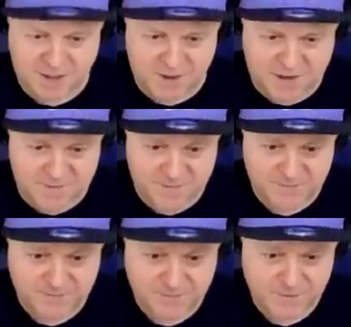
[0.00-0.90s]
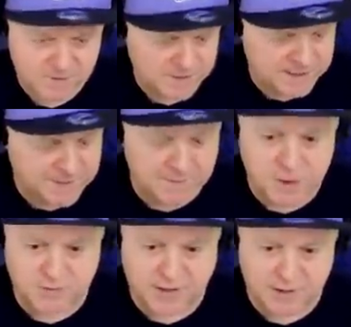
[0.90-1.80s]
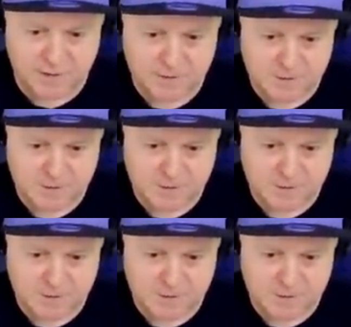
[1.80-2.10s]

Darn it. Okay, I got him good there.